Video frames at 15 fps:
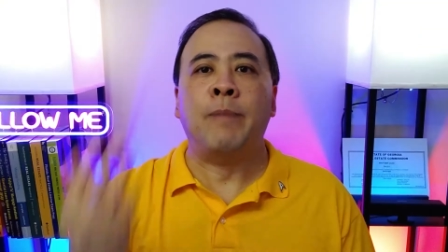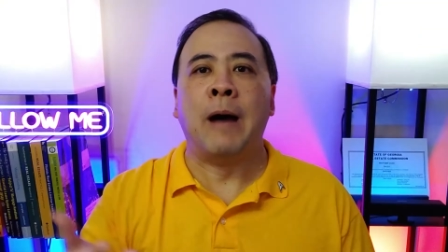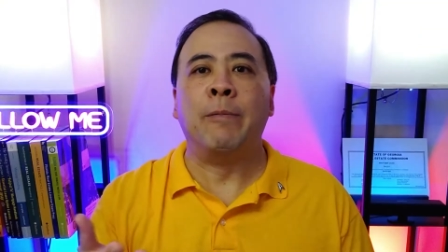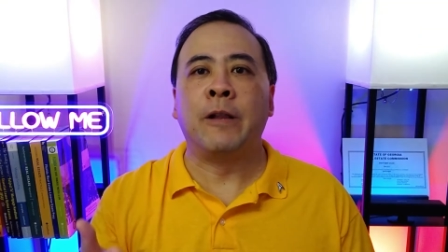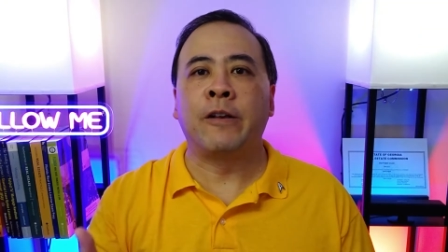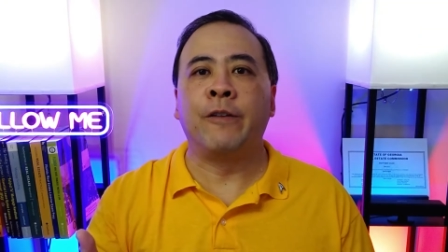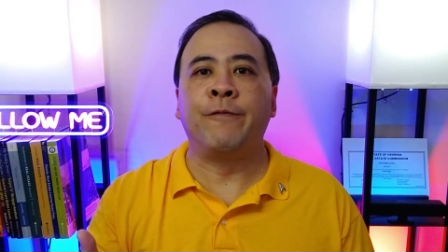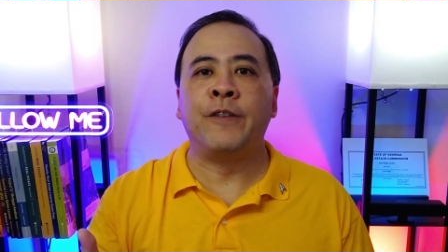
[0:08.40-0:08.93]

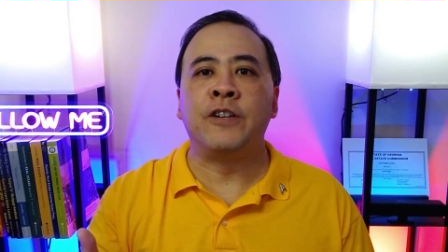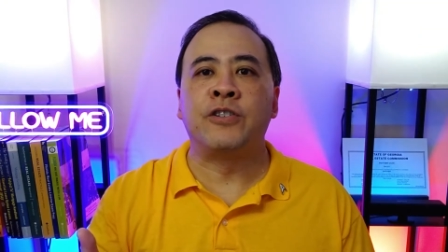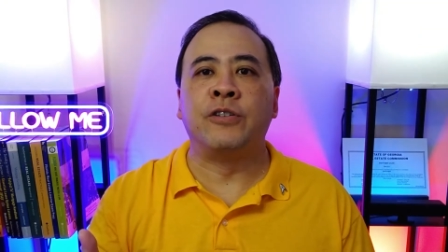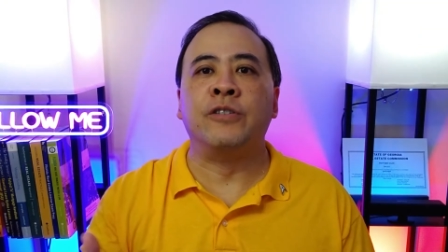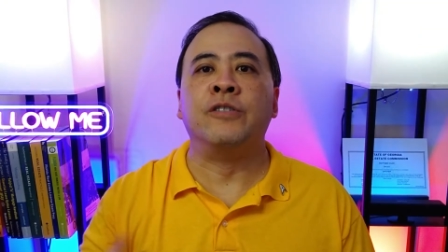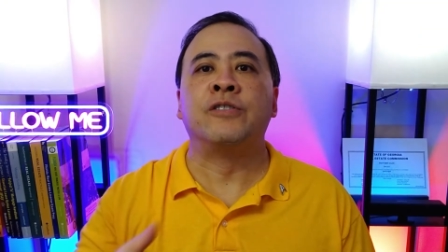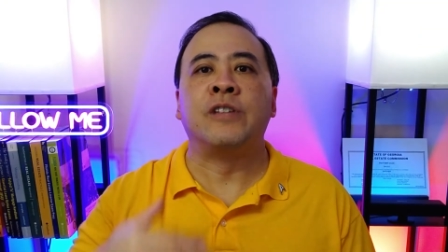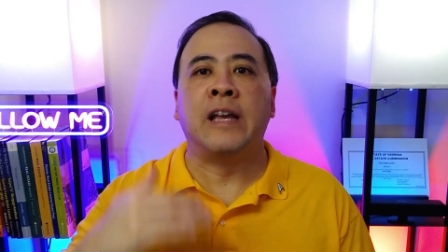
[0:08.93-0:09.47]
Public
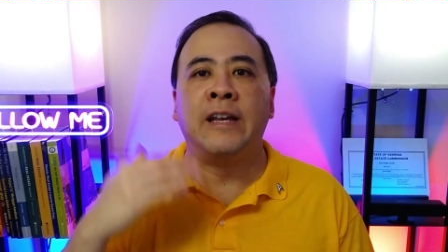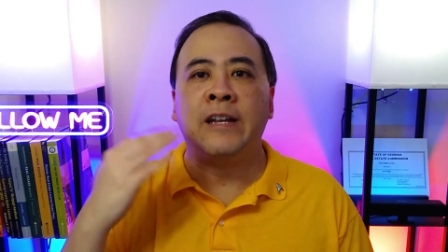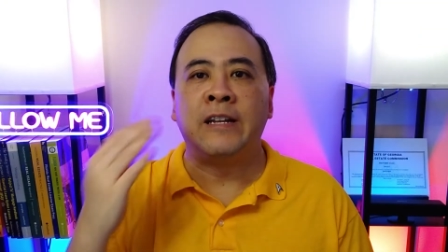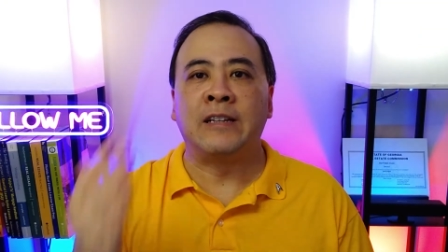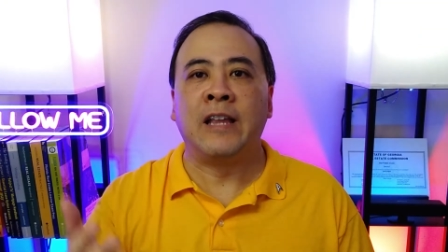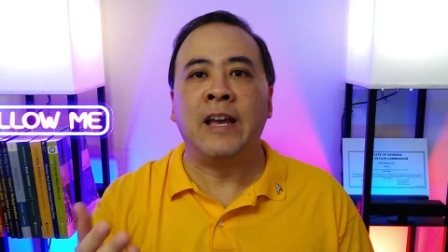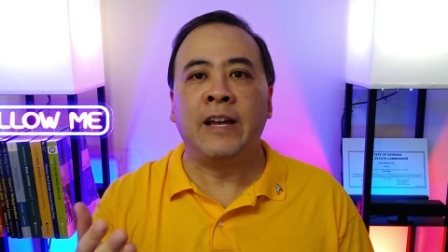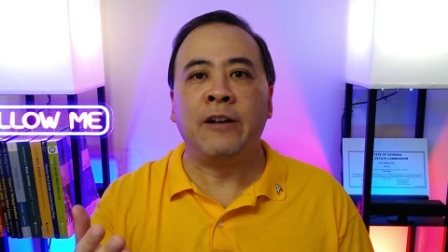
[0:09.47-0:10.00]
officials and
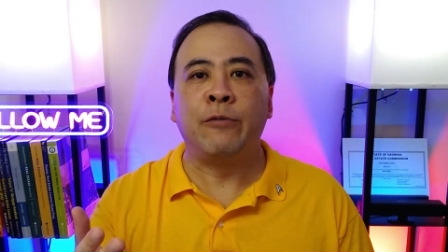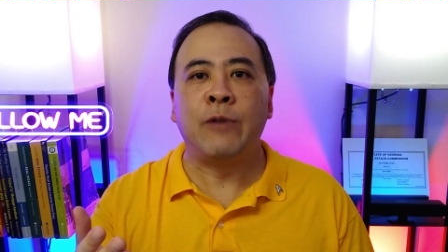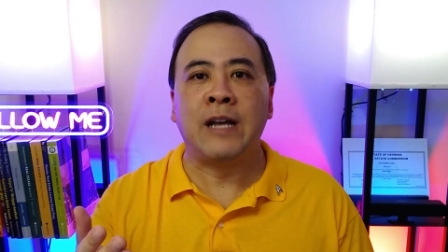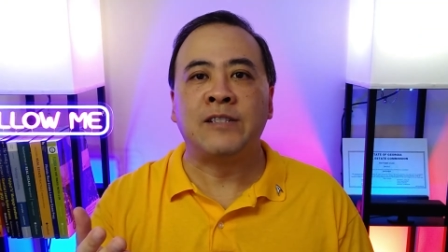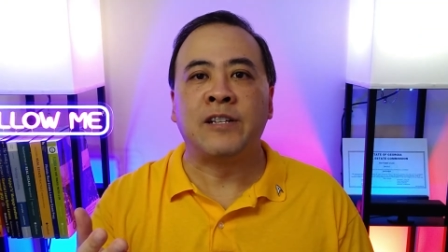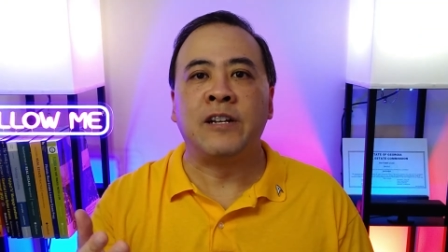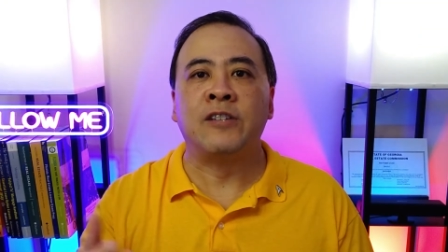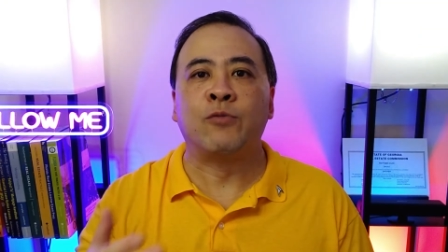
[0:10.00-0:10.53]
Atlanta
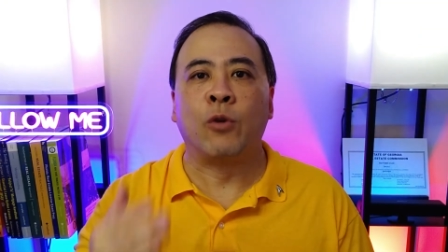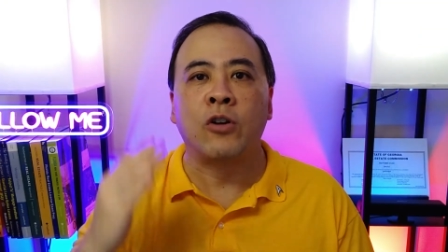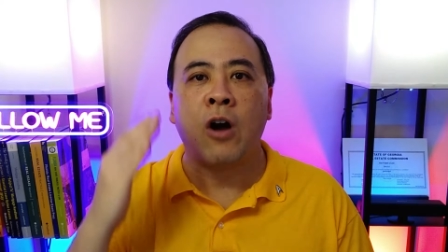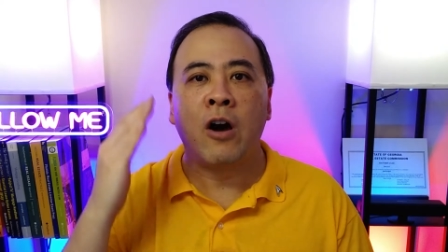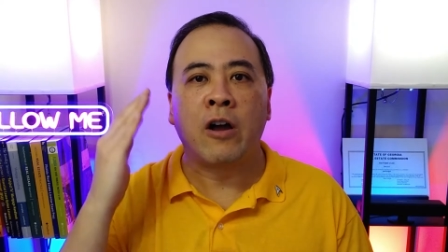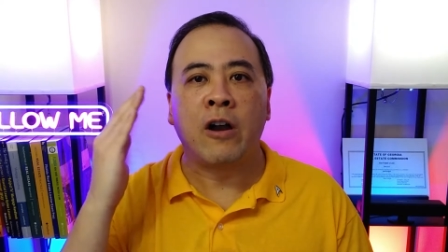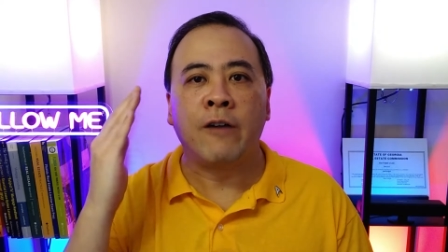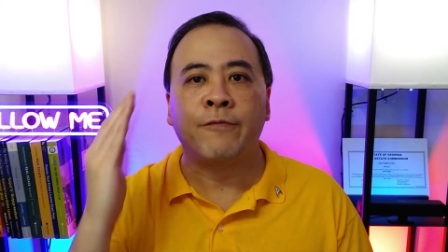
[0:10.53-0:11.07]
residents were
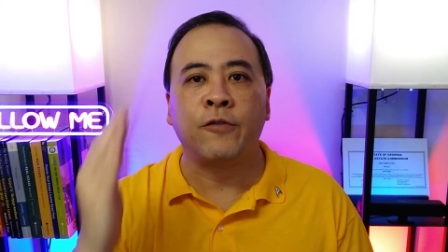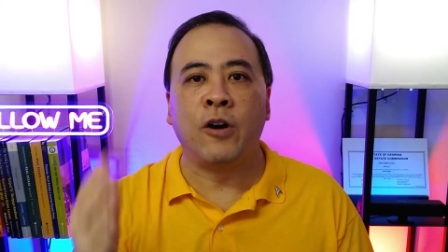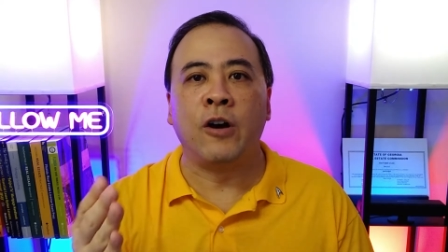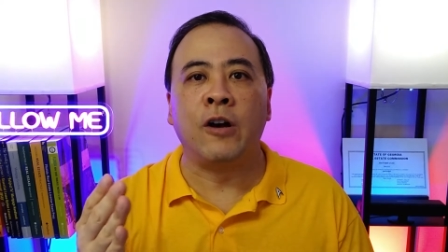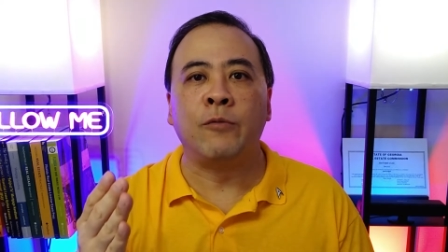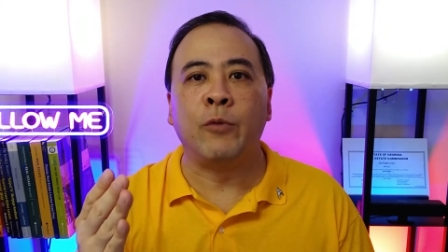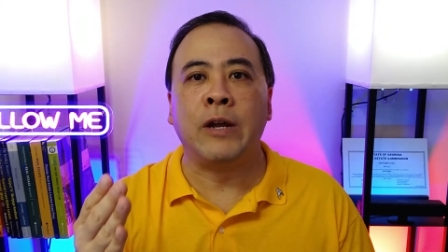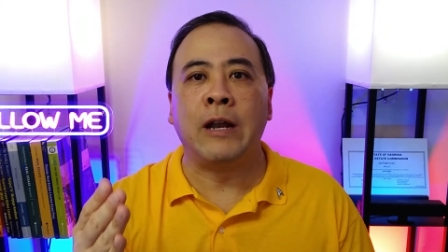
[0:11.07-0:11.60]
caught off
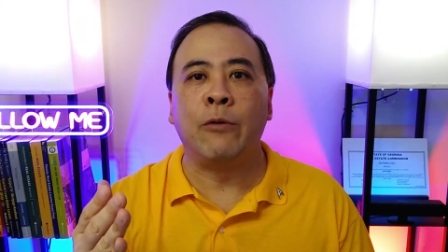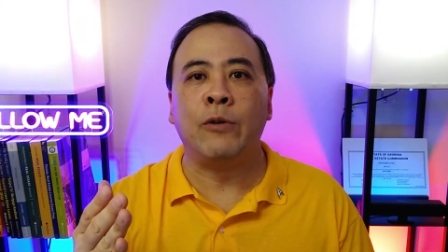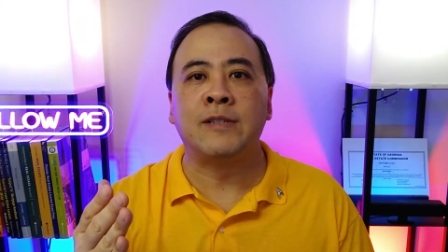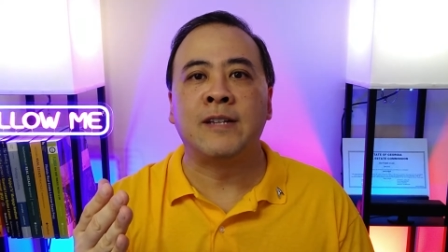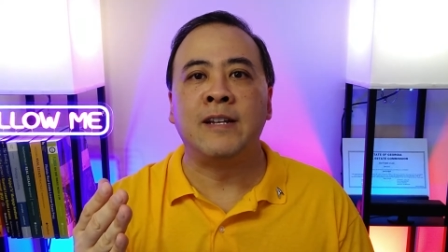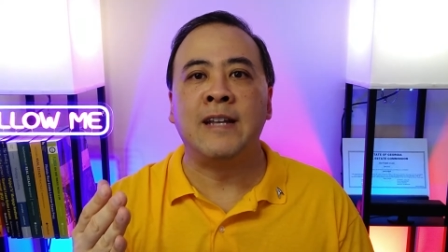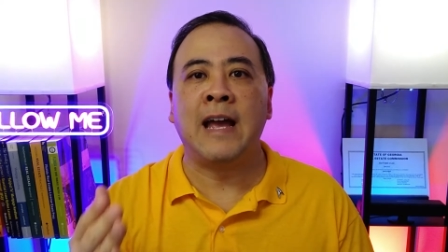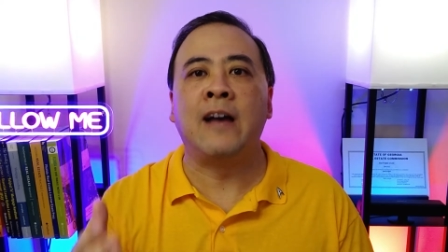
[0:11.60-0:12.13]
guard when it was
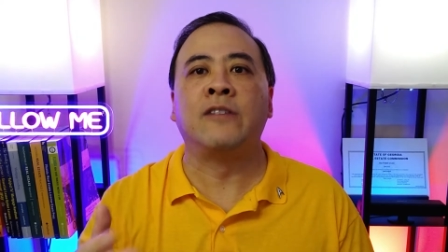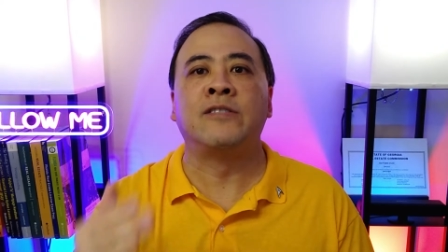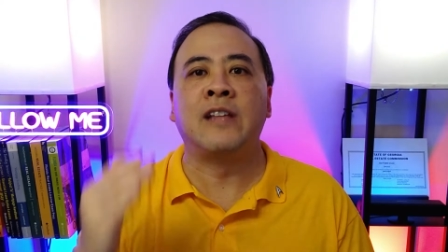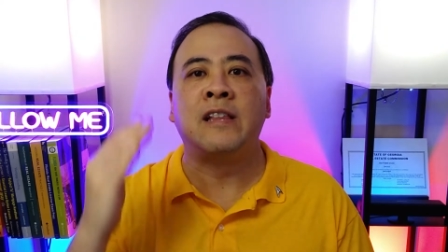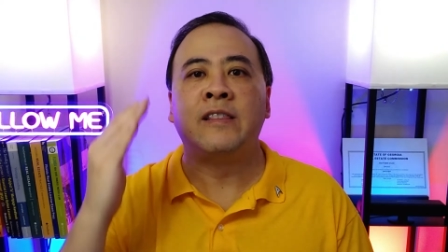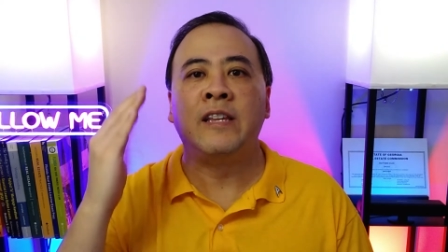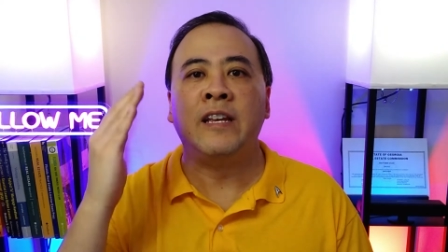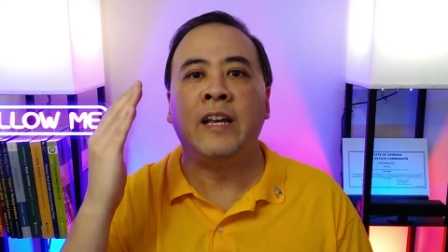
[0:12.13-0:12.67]
announced
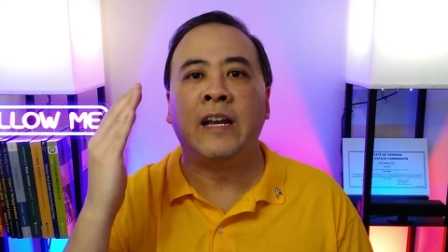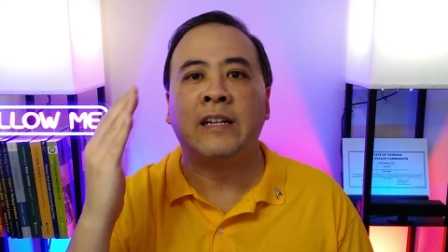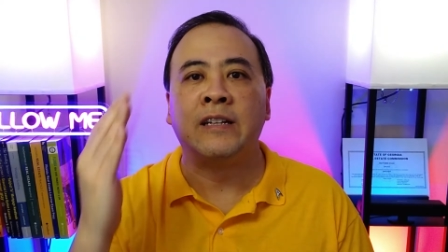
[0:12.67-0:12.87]
that the